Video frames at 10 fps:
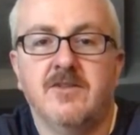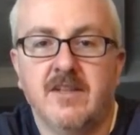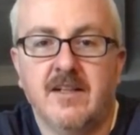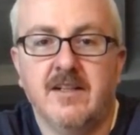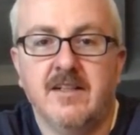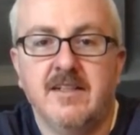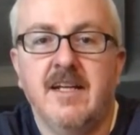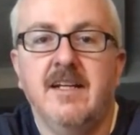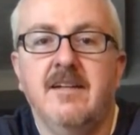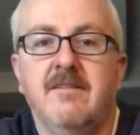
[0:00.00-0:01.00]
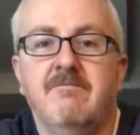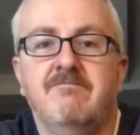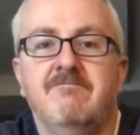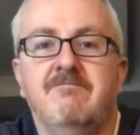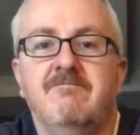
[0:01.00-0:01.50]
out on a date,
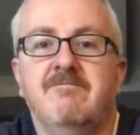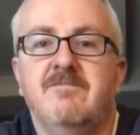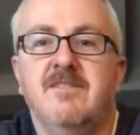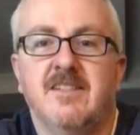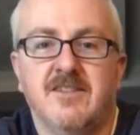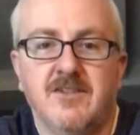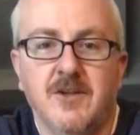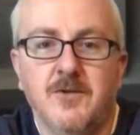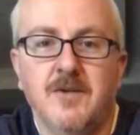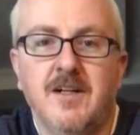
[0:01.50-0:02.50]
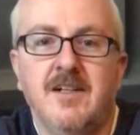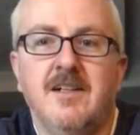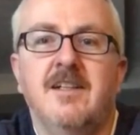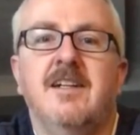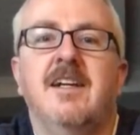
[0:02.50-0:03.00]
doesn't go
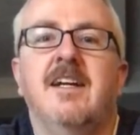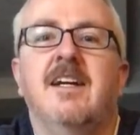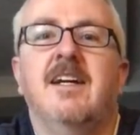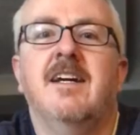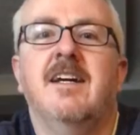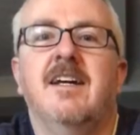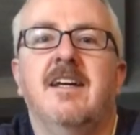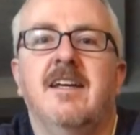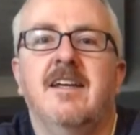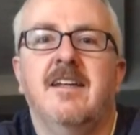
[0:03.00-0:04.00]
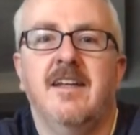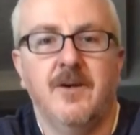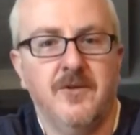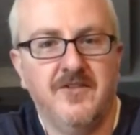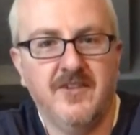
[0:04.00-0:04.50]
well, and
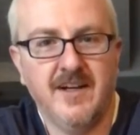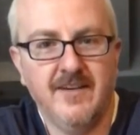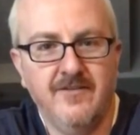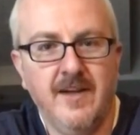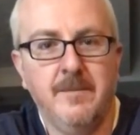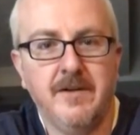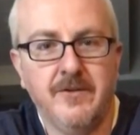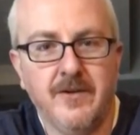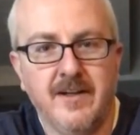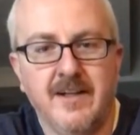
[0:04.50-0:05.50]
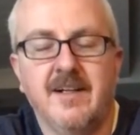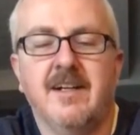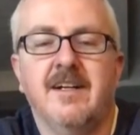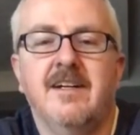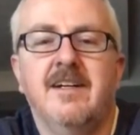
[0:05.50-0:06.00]
now we've got
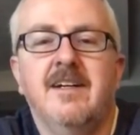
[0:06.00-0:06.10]
Vampironica.